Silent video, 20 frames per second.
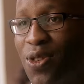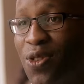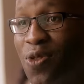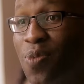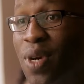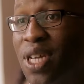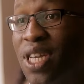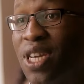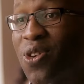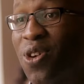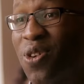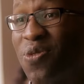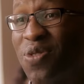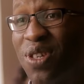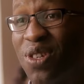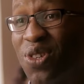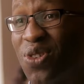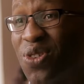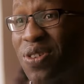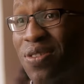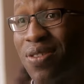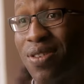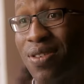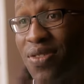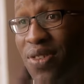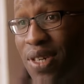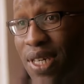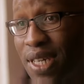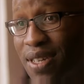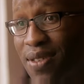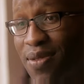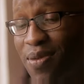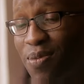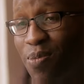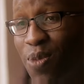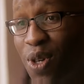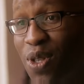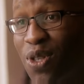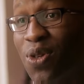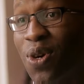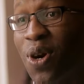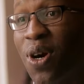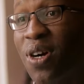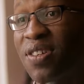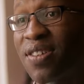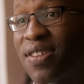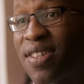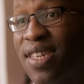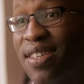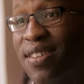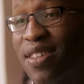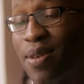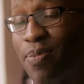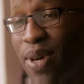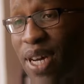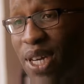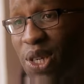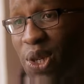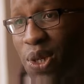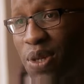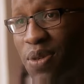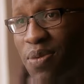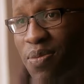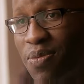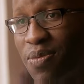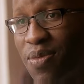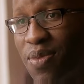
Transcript: To many, coffee is just a drink, but to us, it's a passion.